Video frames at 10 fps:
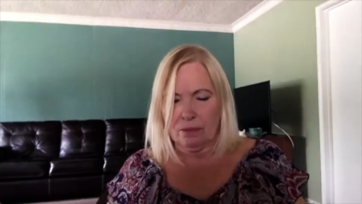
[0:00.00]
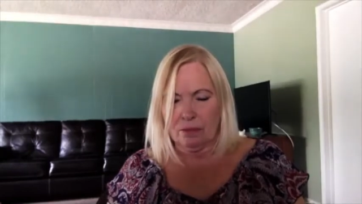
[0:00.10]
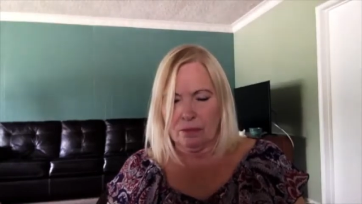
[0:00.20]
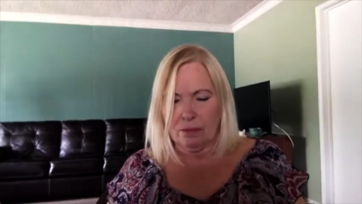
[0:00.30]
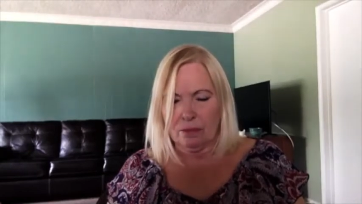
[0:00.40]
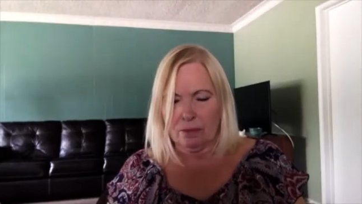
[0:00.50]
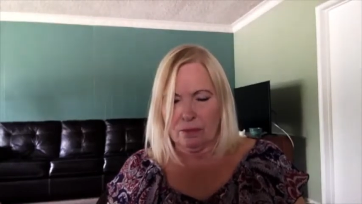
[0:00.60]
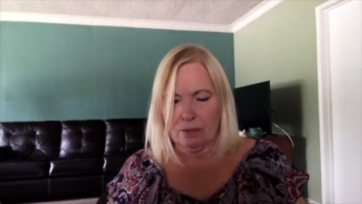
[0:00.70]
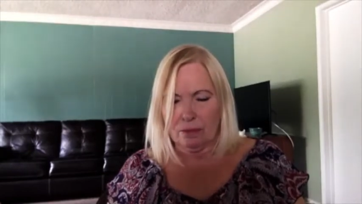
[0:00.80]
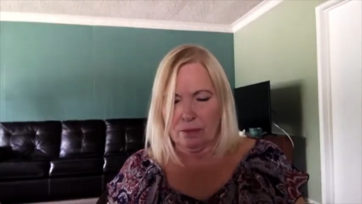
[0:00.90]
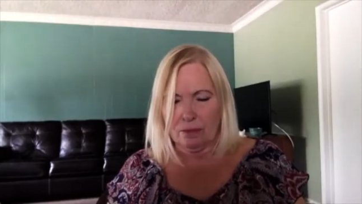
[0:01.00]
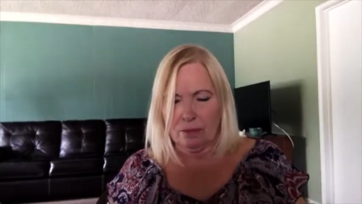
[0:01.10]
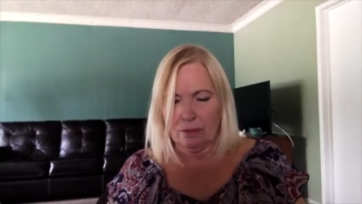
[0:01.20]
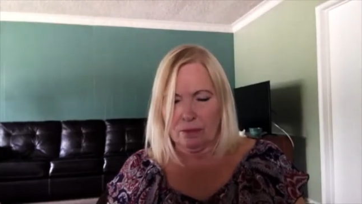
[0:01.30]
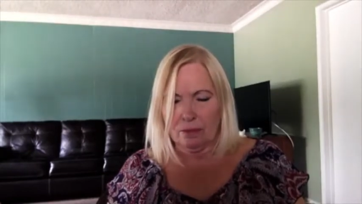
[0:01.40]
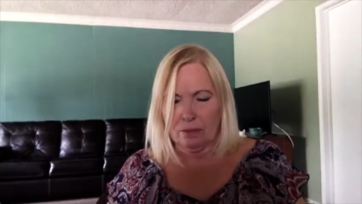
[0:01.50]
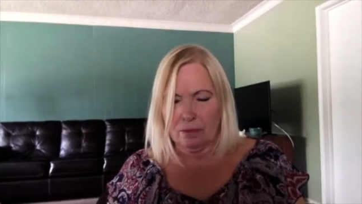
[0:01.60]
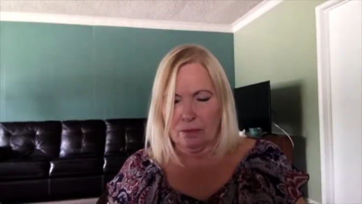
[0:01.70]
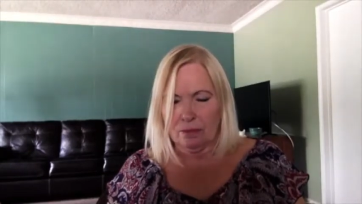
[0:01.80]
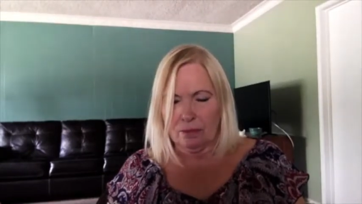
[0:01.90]

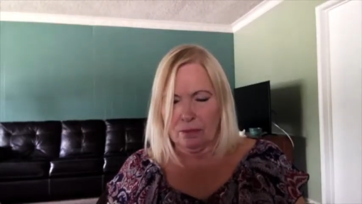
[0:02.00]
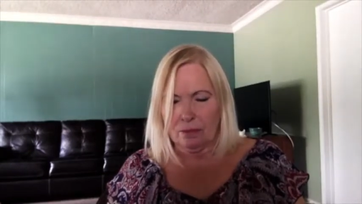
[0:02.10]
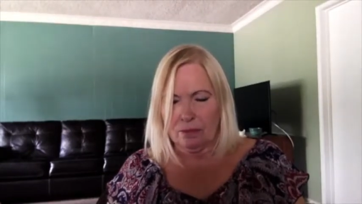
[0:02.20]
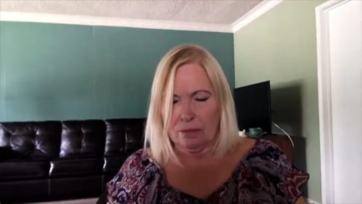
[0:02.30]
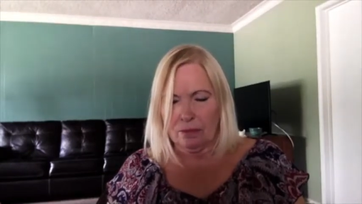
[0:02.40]
Nobody speaks.